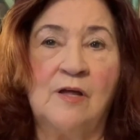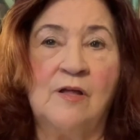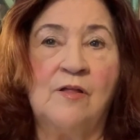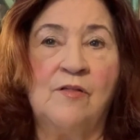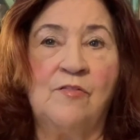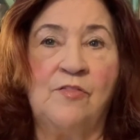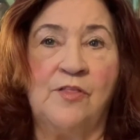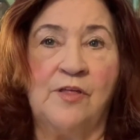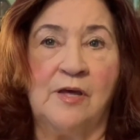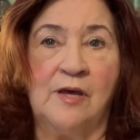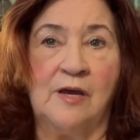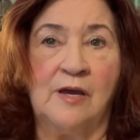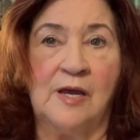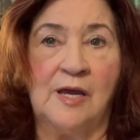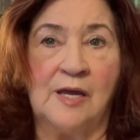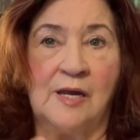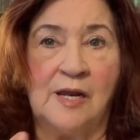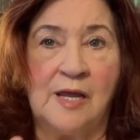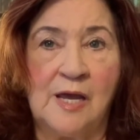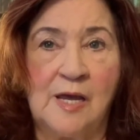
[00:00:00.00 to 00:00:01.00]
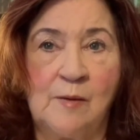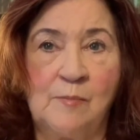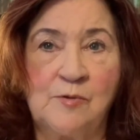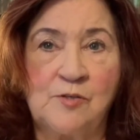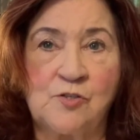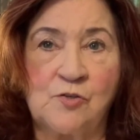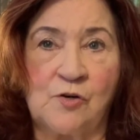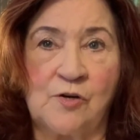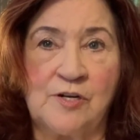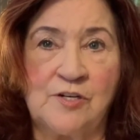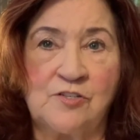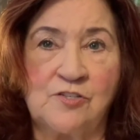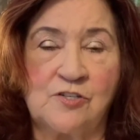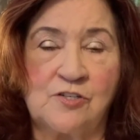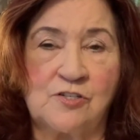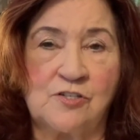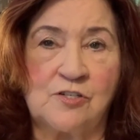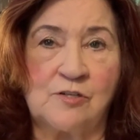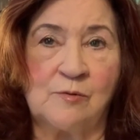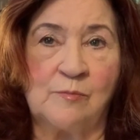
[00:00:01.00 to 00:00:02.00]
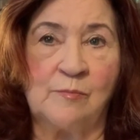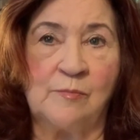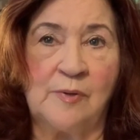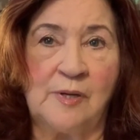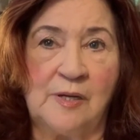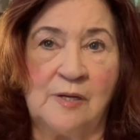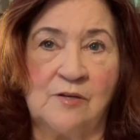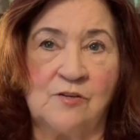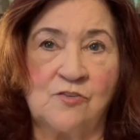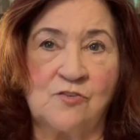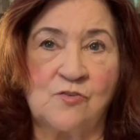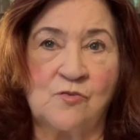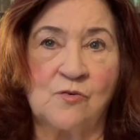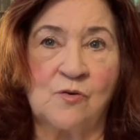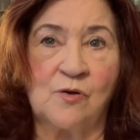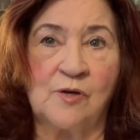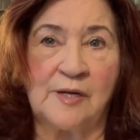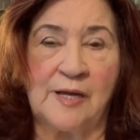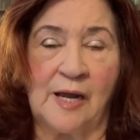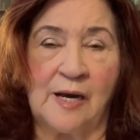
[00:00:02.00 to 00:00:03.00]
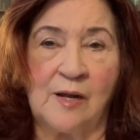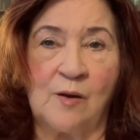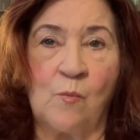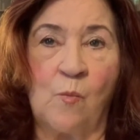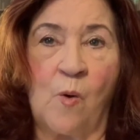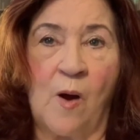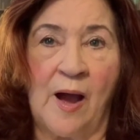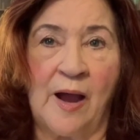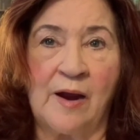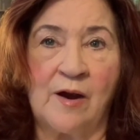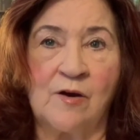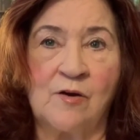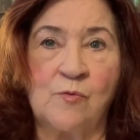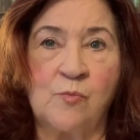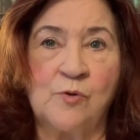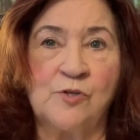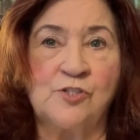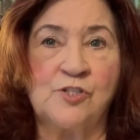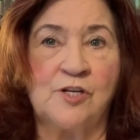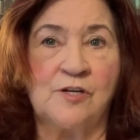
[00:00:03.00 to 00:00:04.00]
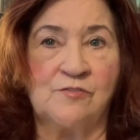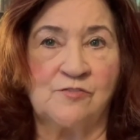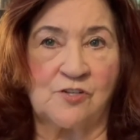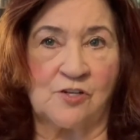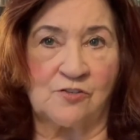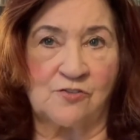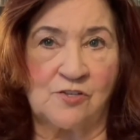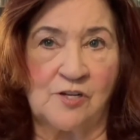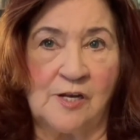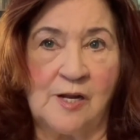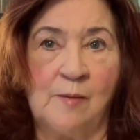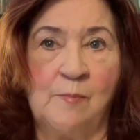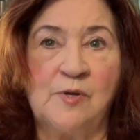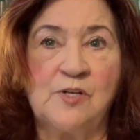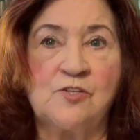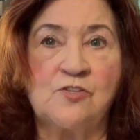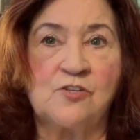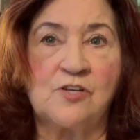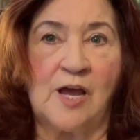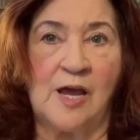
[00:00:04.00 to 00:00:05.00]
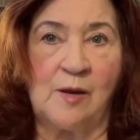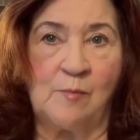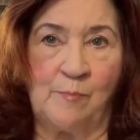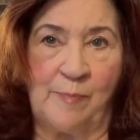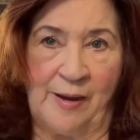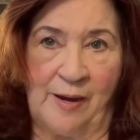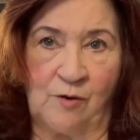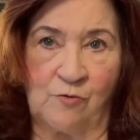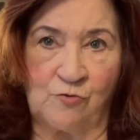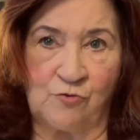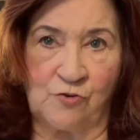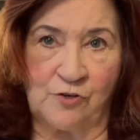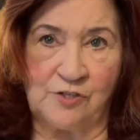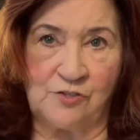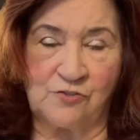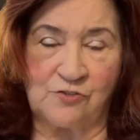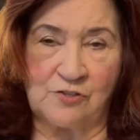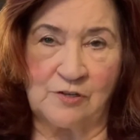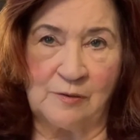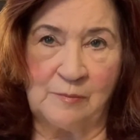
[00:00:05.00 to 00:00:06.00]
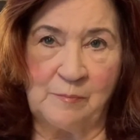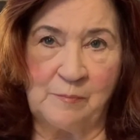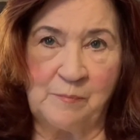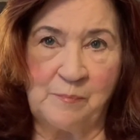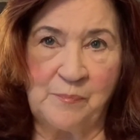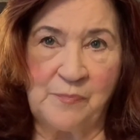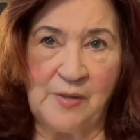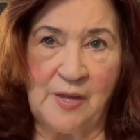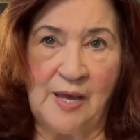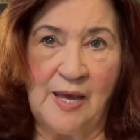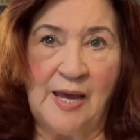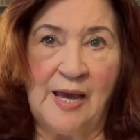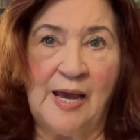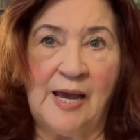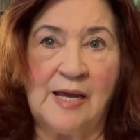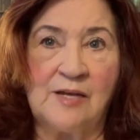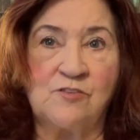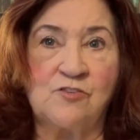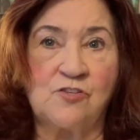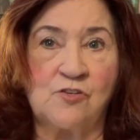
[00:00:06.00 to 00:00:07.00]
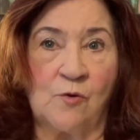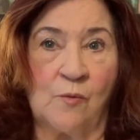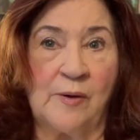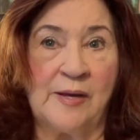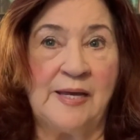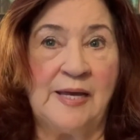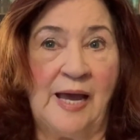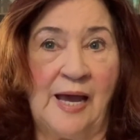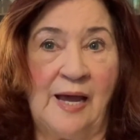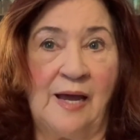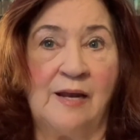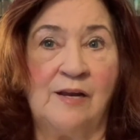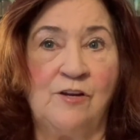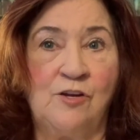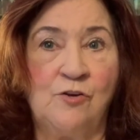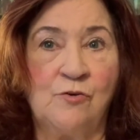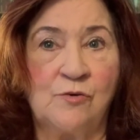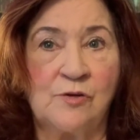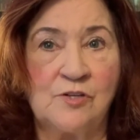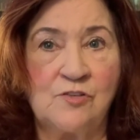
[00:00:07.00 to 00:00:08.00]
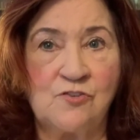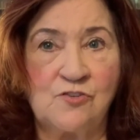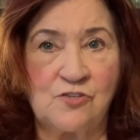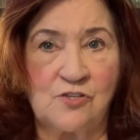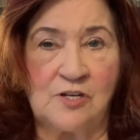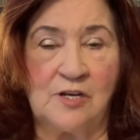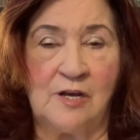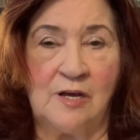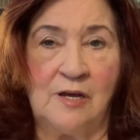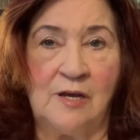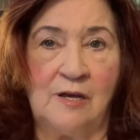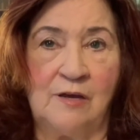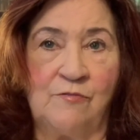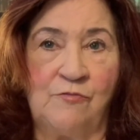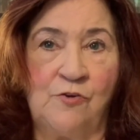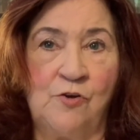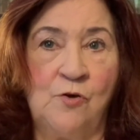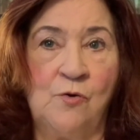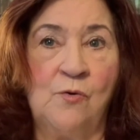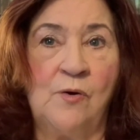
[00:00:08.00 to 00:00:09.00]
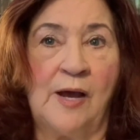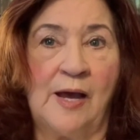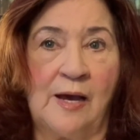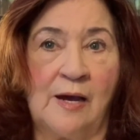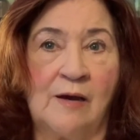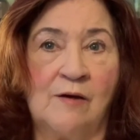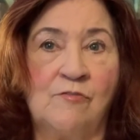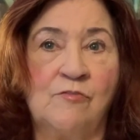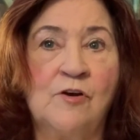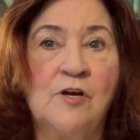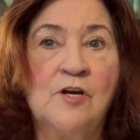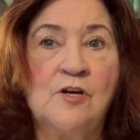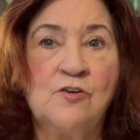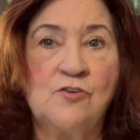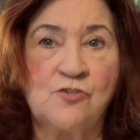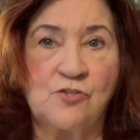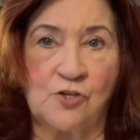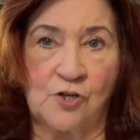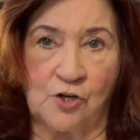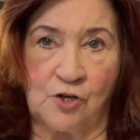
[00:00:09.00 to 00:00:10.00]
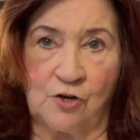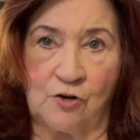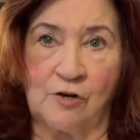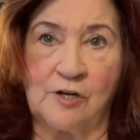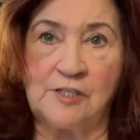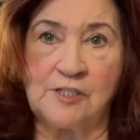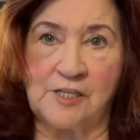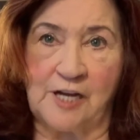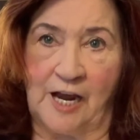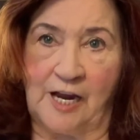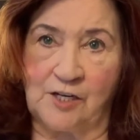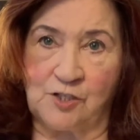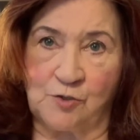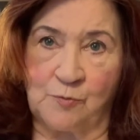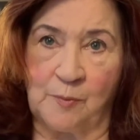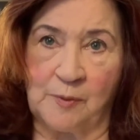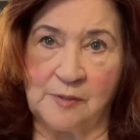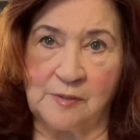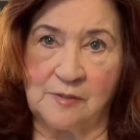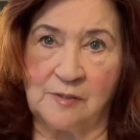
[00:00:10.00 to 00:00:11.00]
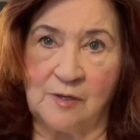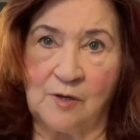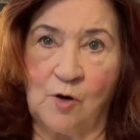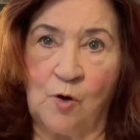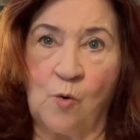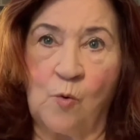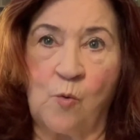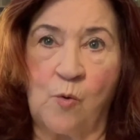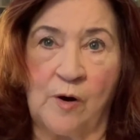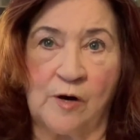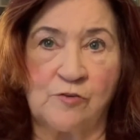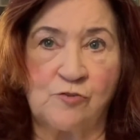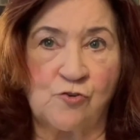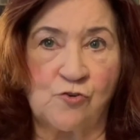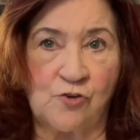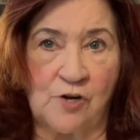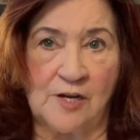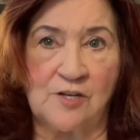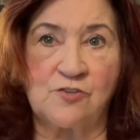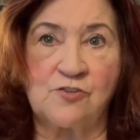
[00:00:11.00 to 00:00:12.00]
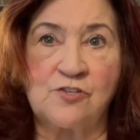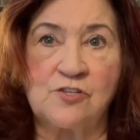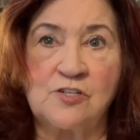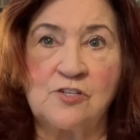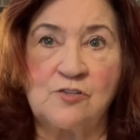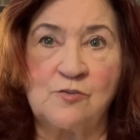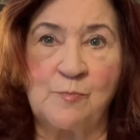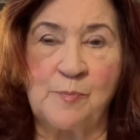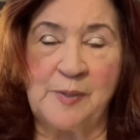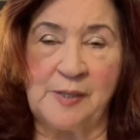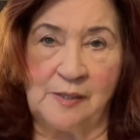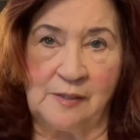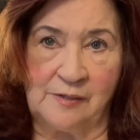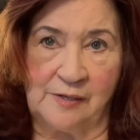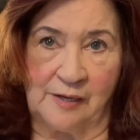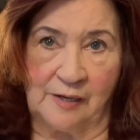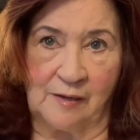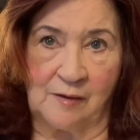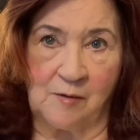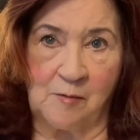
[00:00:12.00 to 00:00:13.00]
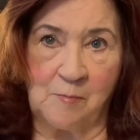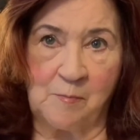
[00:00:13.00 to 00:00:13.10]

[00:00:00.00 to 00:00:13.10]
the inhibitory system is getting wired, which gives us limits and boundaries. And so again, you can see if you have secure attachment where trust is building